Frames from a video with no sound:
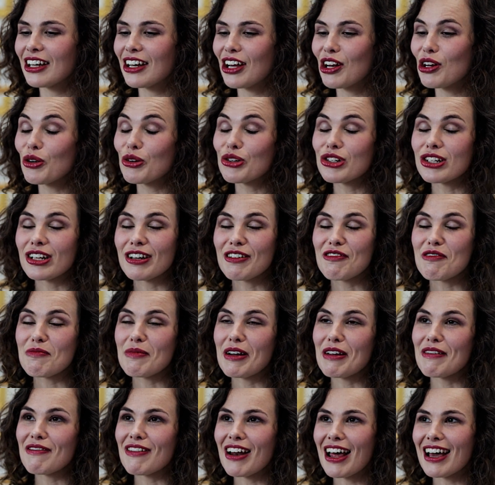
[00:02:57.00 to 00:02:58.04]
a lodger for
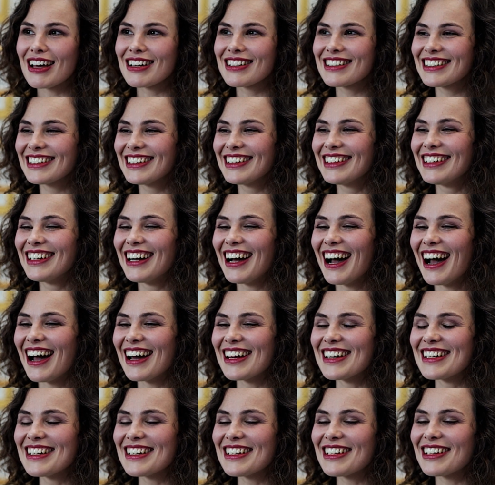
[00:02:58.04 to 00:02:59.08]
my flat,
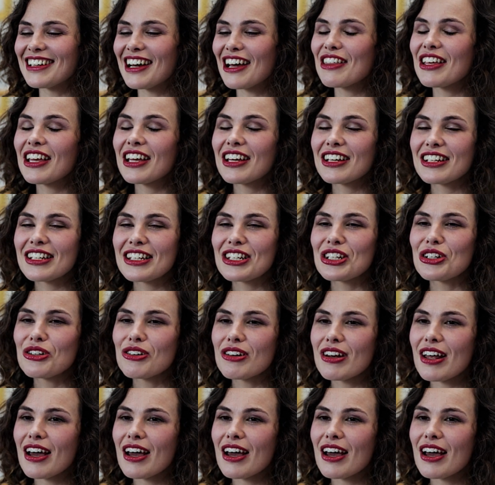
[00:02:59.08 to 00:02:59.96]
and I think until